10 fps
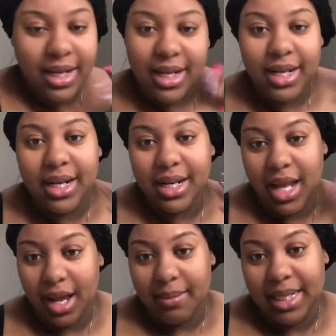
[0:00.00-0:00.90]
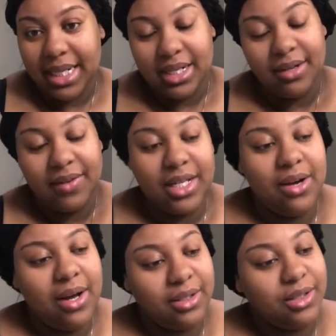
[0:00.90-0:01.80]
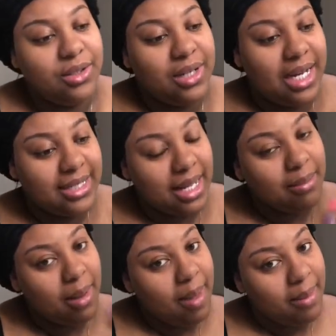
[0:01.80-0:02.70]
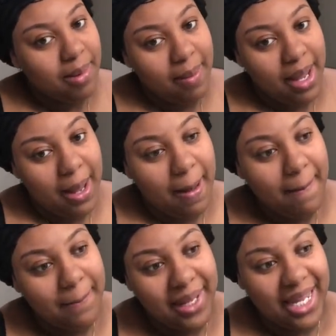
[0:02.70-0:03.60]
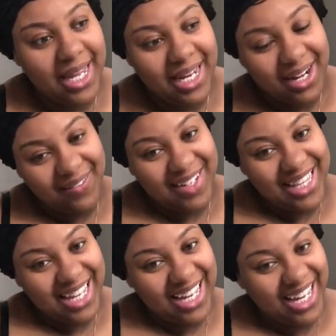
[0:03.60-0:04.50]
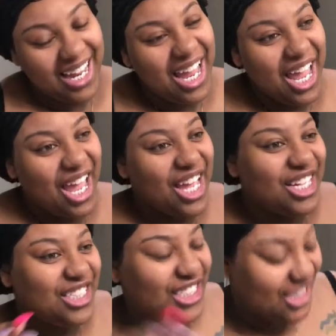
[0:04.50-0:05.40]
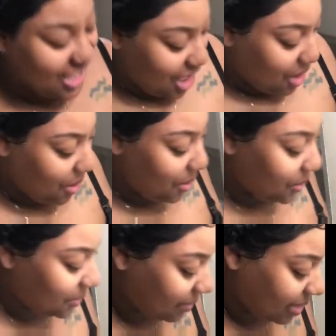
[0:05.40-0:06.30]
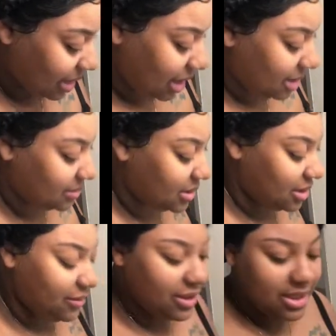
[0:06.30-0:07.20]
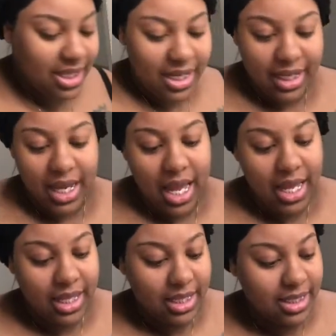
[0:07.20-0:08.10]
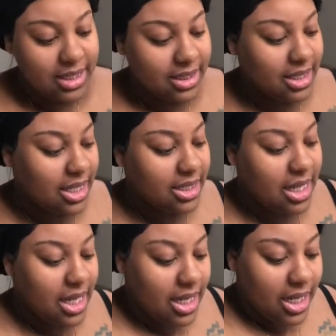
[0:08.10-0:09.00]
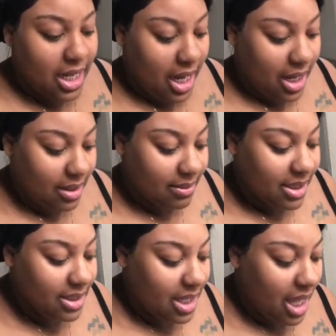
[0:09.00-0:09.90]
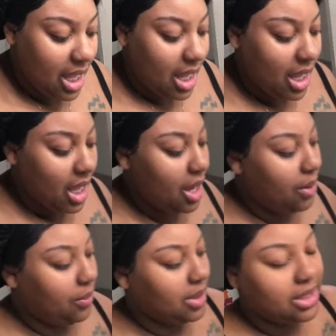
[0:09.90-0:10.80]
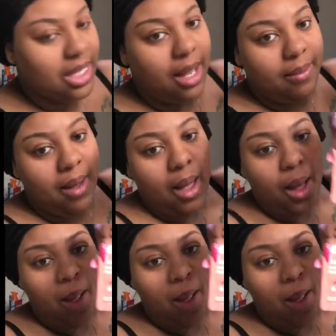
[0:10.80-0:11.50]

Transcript: then at the end of the video, I'll show you guys like my baby bump and everything. So the first thing it says is a one-step